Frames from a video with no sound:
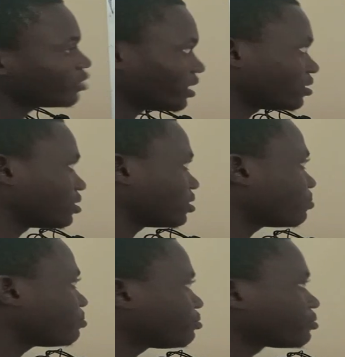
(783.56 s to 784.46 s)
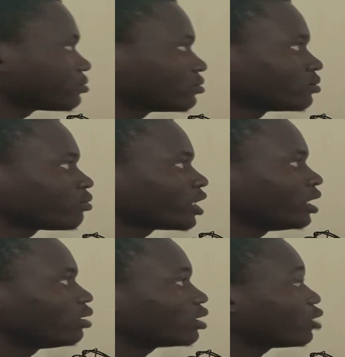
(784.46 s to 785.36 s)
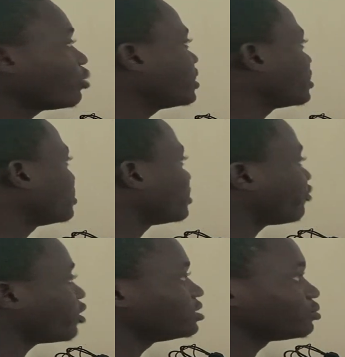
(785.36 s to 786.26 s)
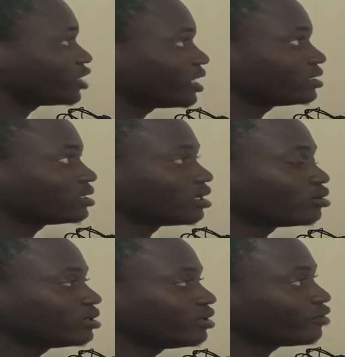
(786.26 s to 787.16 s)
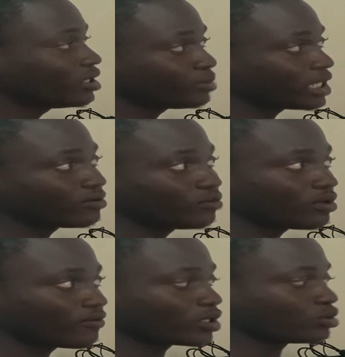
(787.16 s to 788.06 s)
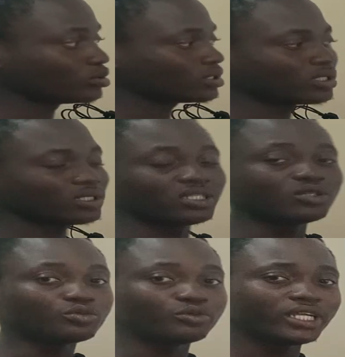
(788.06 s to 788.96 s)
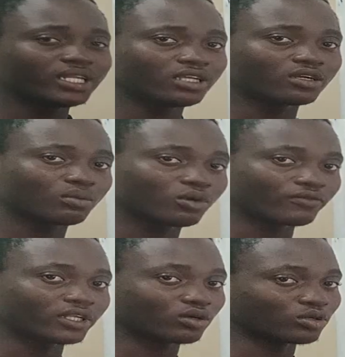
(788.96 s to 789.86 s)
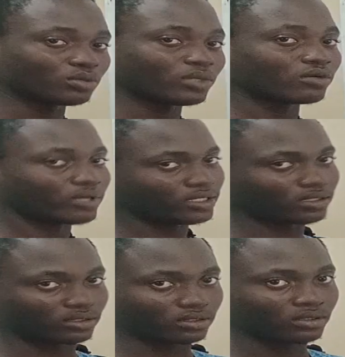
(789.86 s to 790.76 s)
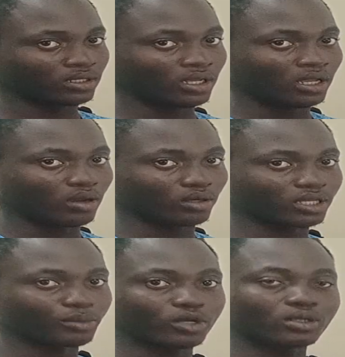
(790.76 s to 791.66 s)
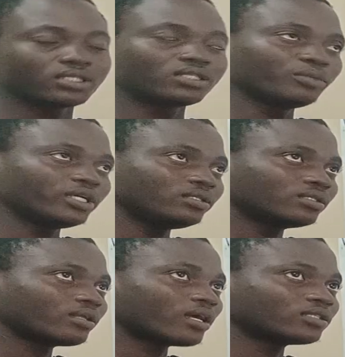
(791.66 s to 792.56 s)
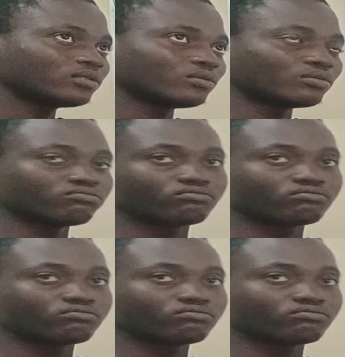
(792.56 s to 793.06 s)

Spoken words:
rises, okay, when there is a fall in price now, a fall in price of one of the goods, the real income of the consumer rises. Okay, because it means that you